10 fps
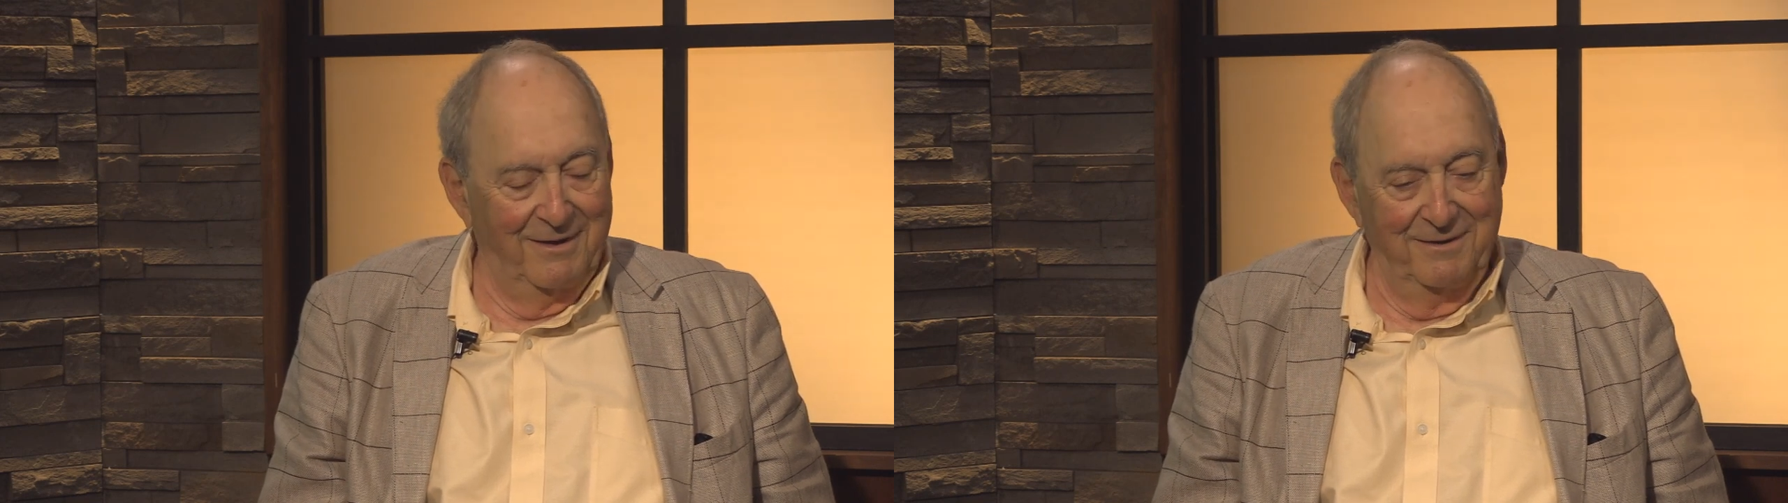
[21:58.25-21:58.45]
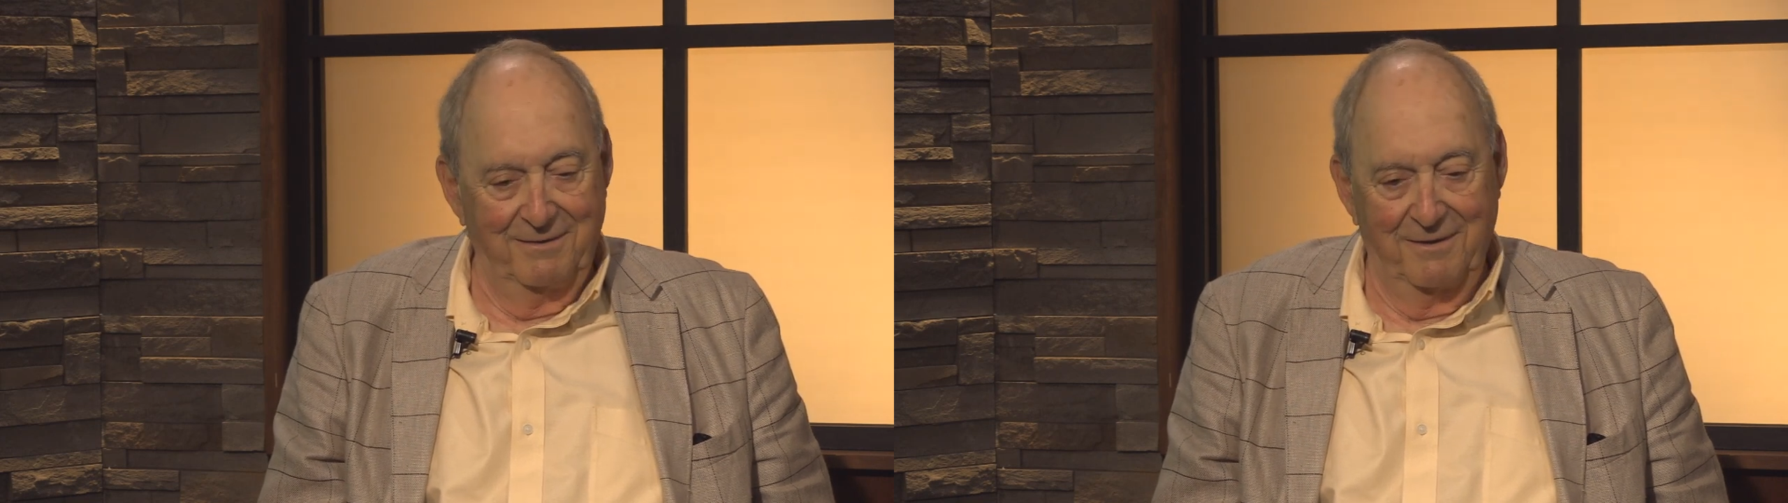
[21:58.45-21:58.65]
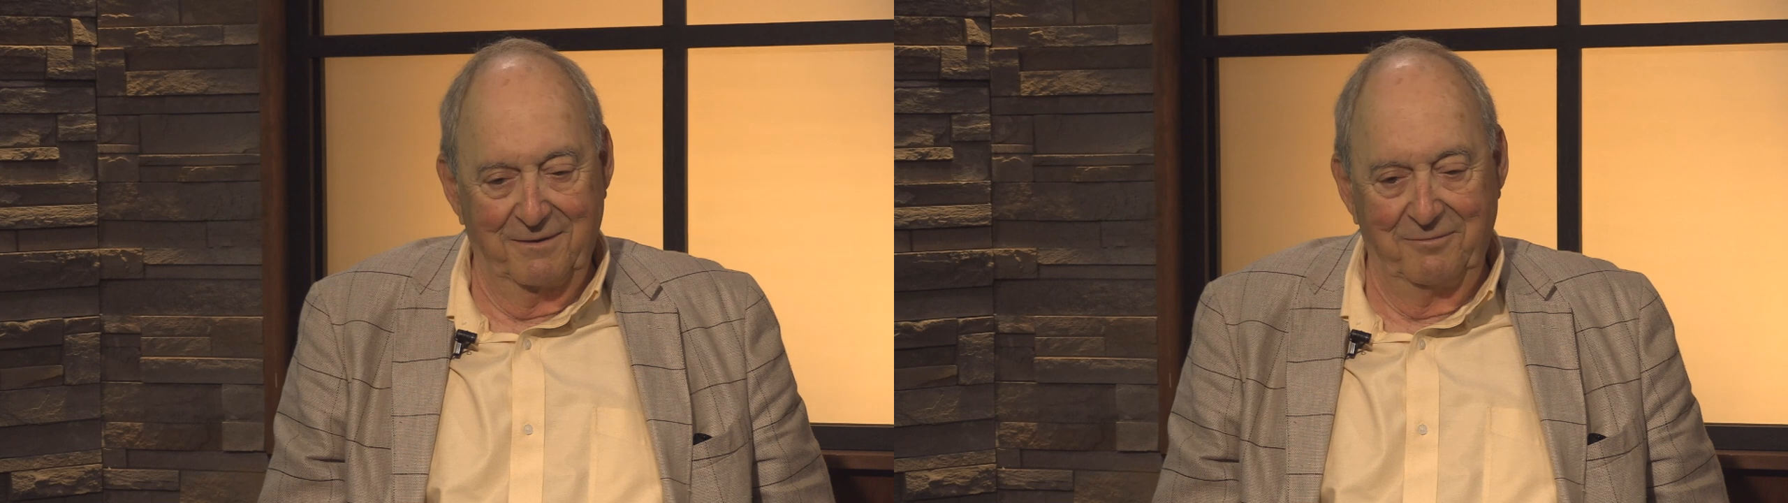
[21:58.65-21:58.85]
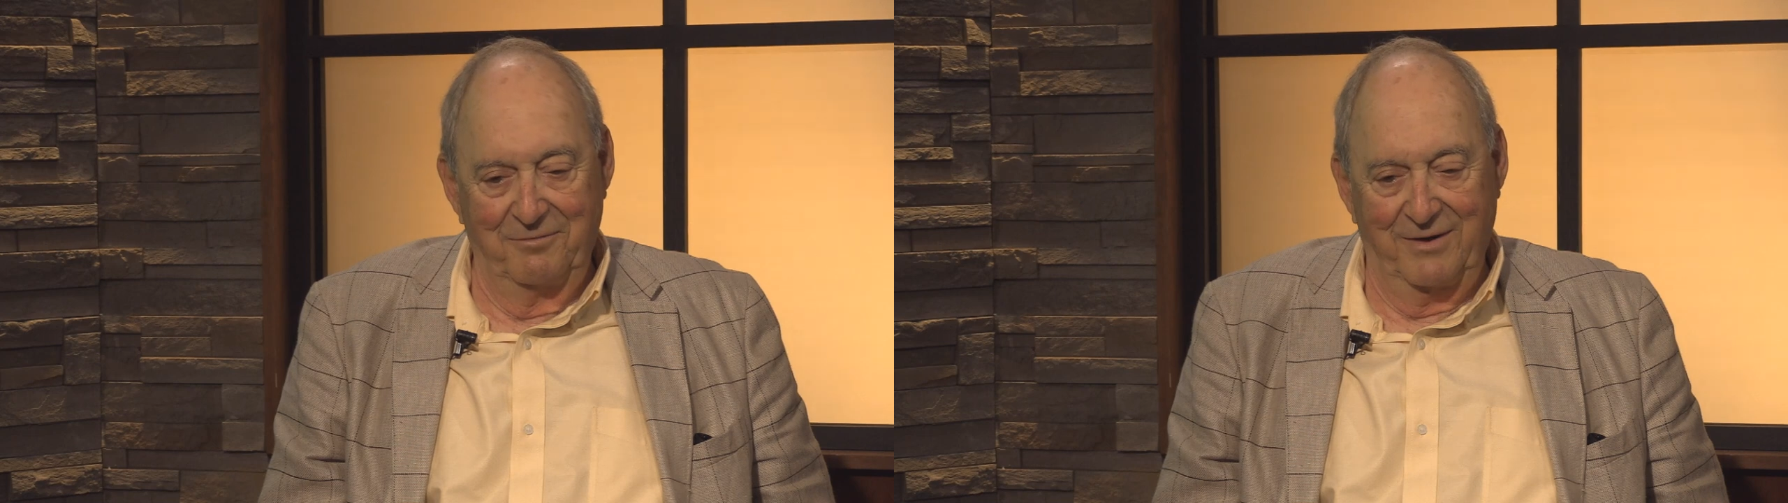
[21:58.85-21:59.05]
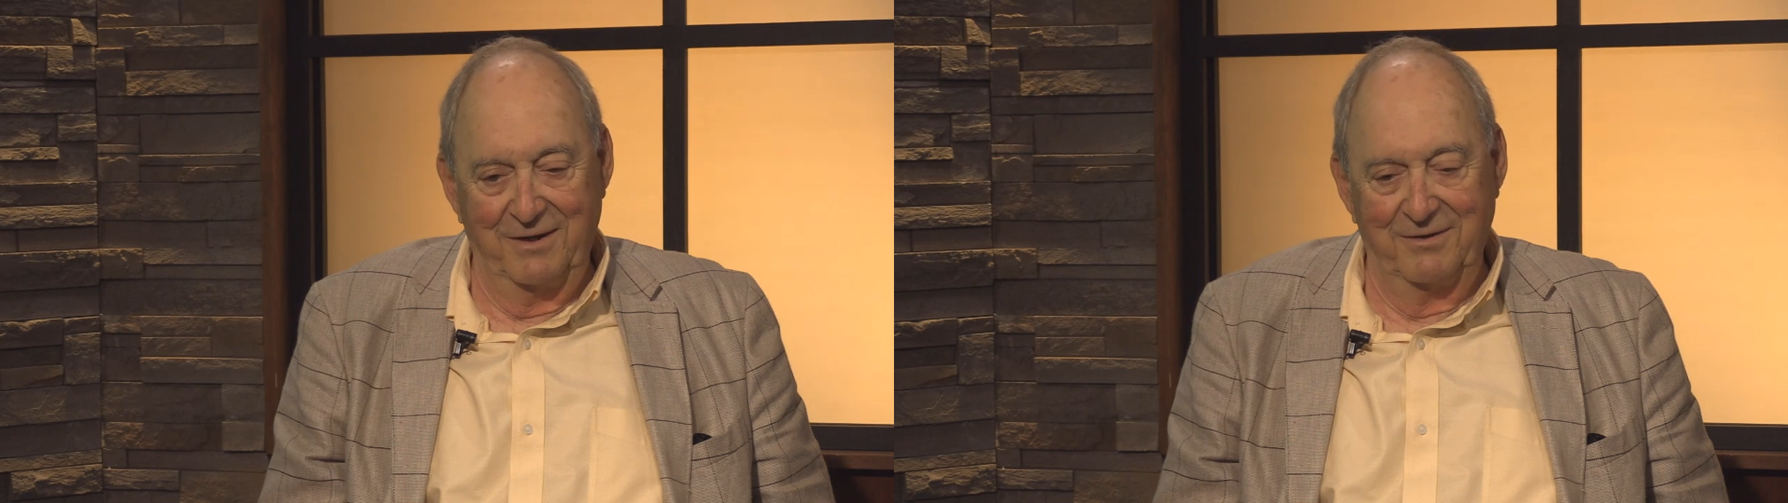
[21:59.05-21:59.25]
I got
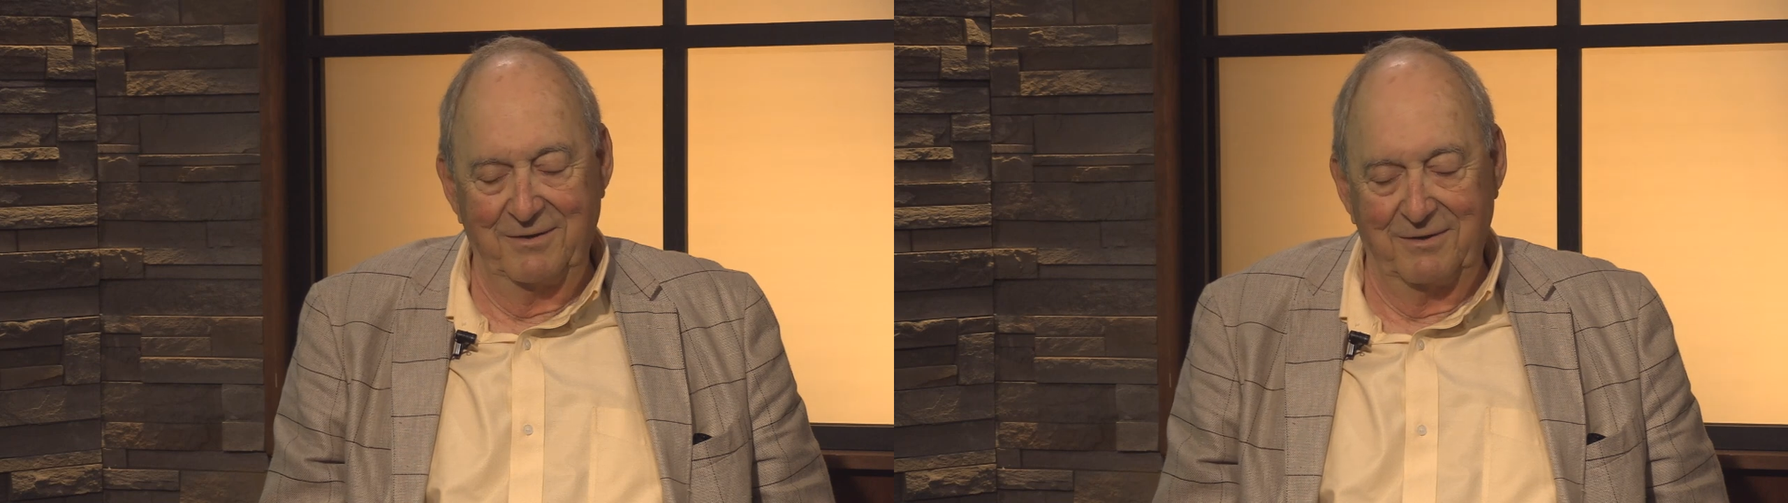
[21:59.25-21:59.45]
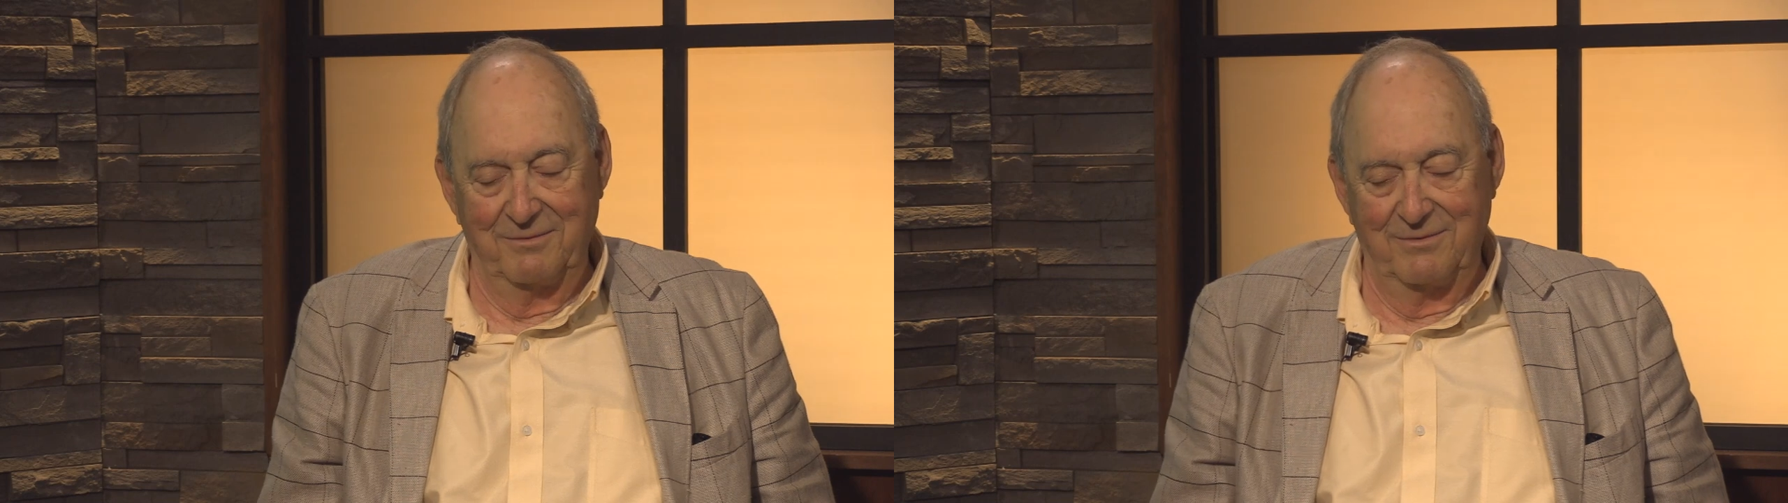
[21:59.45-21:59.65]
invited to,